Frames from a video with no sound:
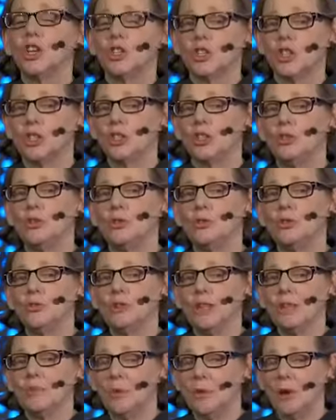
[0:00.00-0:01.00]
to new
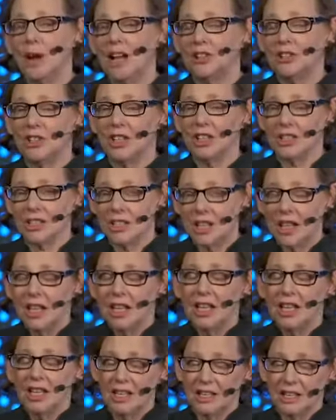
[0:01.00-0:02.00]
green projects
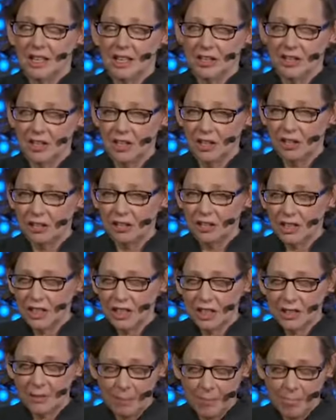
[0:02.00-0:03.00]
in
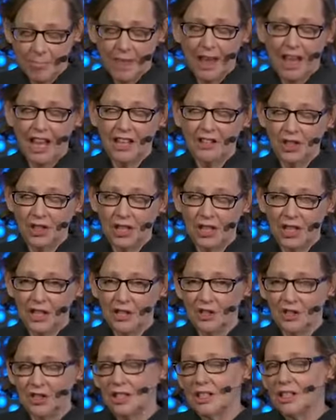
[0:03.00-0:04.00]
consulting,
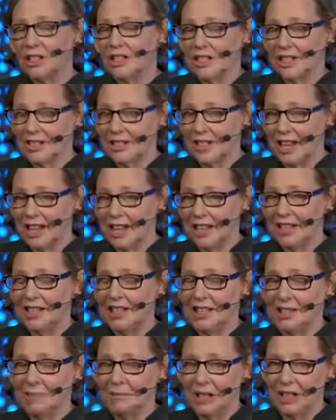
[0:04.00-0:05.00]
education, design,
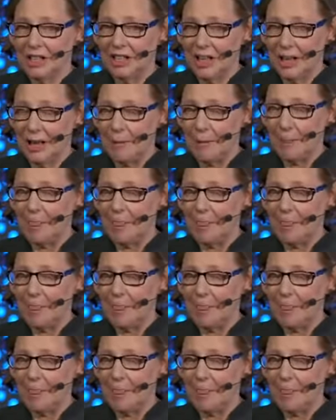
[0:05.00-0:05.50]
and media.